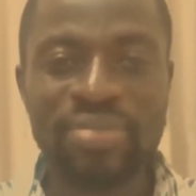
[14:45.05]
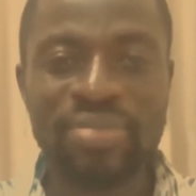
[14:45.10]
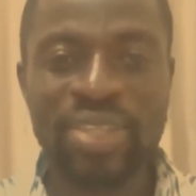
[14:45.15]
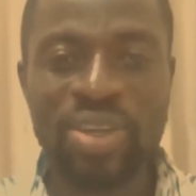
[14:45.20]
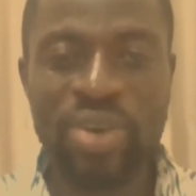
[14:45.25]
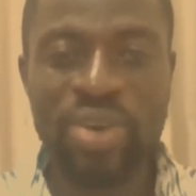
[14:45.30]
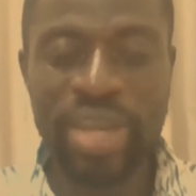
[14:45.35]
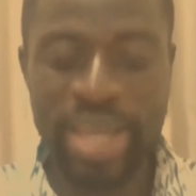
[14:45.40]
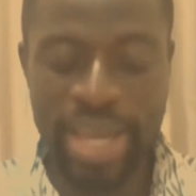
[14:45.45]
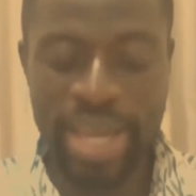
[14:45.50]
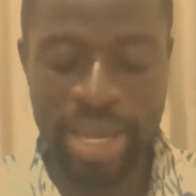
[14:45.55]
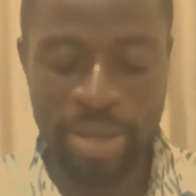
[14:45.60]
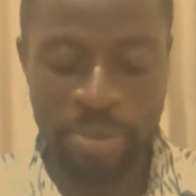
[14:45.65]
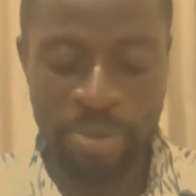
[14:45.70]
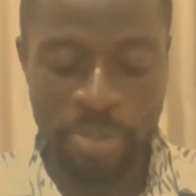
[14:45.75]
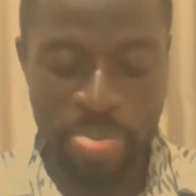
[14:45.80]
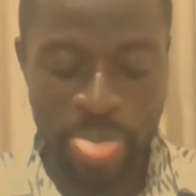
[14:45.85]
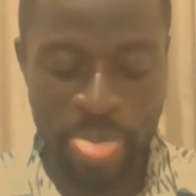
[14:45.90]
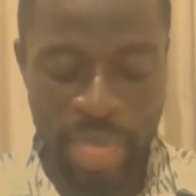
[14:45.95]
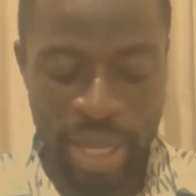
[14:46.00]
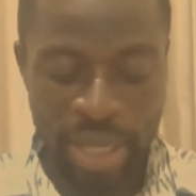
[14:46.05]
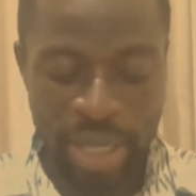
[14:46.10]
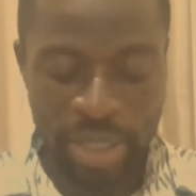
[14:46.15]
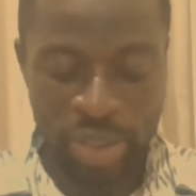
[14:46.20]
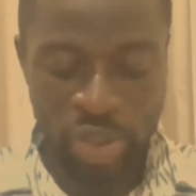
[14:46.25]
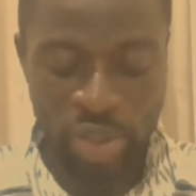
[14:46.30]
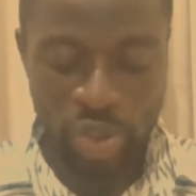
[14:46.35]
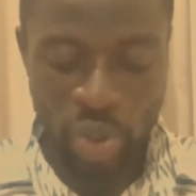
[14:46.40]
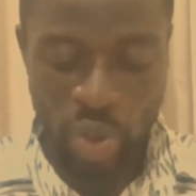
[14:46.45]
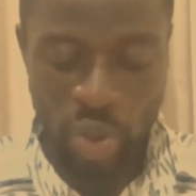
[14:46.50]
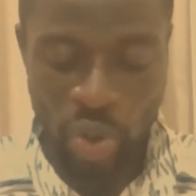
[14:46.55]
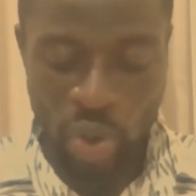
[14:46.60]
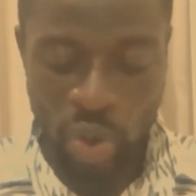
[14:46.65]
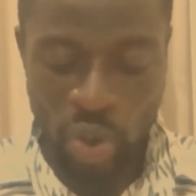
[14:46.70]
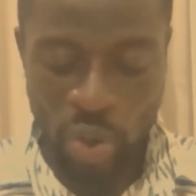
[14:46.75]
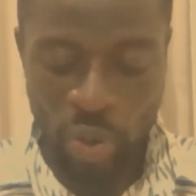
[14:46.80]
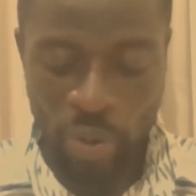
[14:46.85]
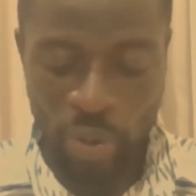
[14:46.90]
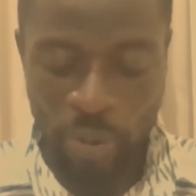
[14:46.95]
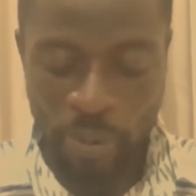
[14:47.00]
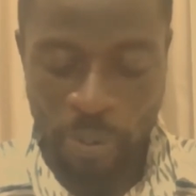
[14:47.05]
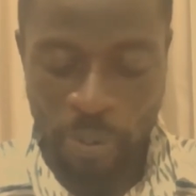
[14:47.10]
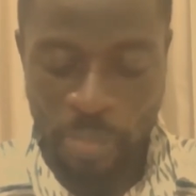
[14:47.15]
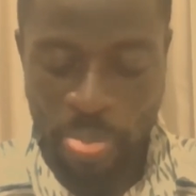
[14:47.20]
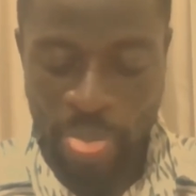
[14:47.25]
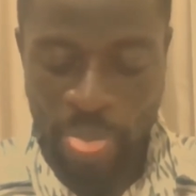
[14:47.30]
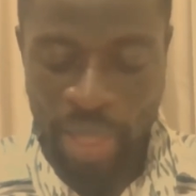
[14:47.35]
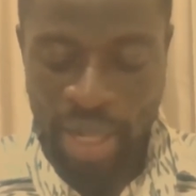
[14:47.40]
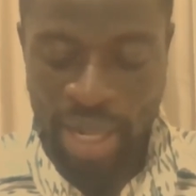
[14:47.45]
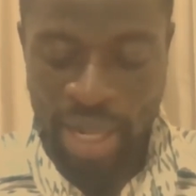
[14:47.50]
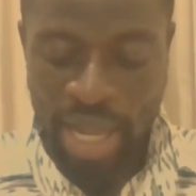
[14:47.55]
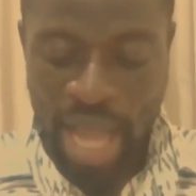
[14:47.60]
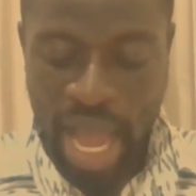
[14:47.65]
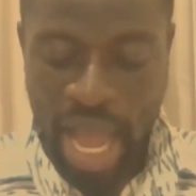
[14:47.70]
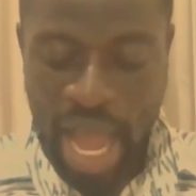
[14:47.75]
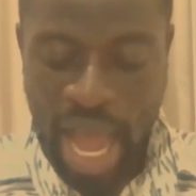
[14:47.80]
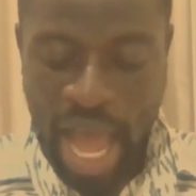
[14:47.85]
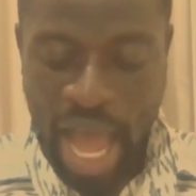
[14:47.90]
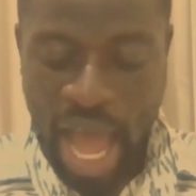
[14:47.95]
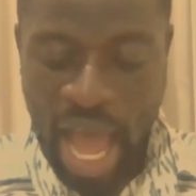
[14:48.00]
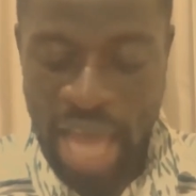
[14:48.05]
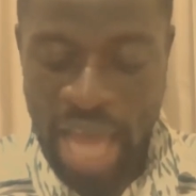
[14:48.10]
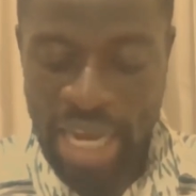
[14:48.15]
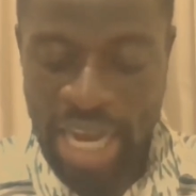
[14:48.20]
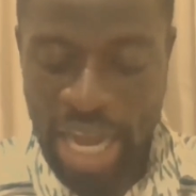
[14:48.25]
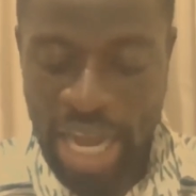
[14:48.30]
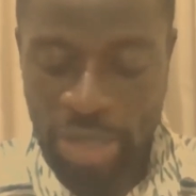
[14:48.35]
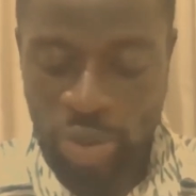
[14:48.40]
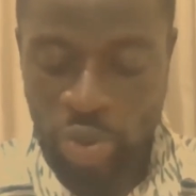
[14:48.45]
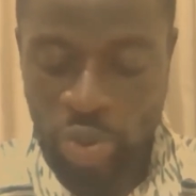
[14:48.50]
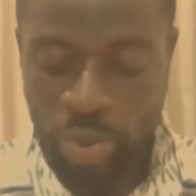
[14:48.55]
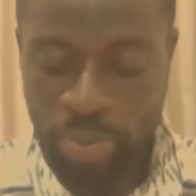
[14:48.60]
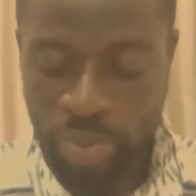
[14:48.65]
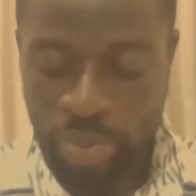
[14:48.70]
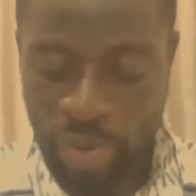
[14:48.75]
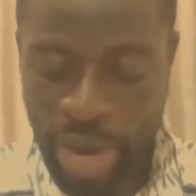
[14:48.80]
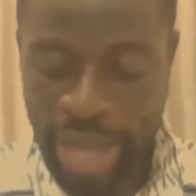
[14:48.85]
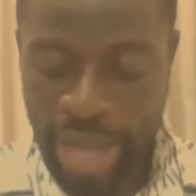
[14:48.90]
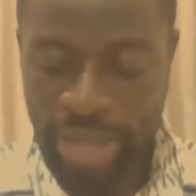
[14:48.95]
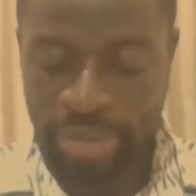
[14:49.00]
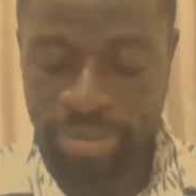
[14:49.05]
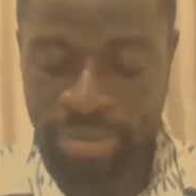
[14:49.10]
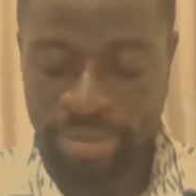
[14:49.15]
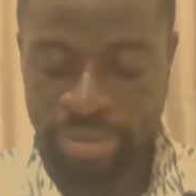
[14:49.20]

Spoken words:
Okay. So anajo bre.